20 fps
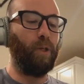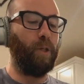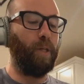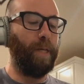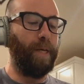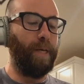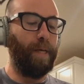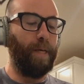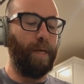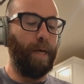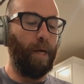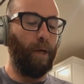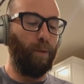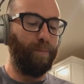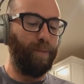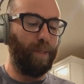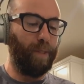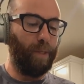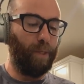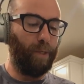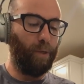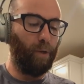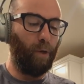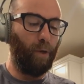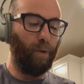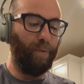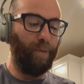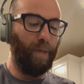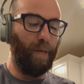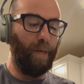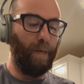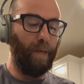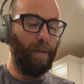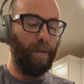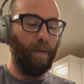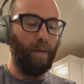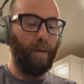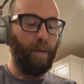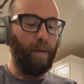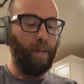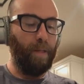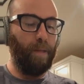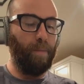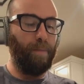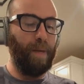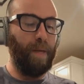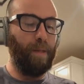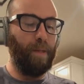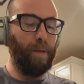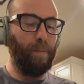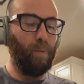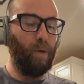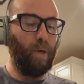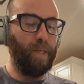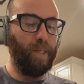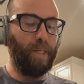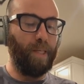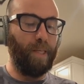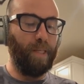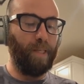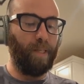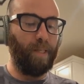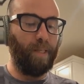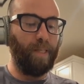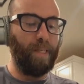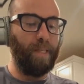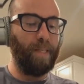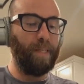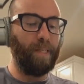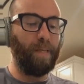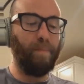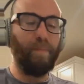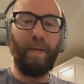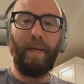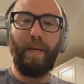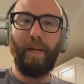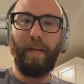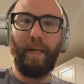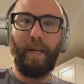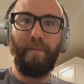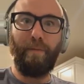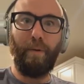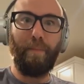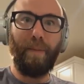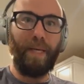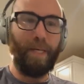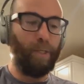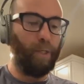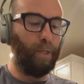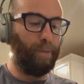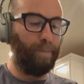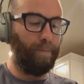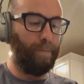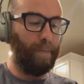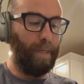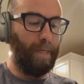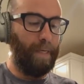actually helps to start the peeling process because this can be kind of a bitch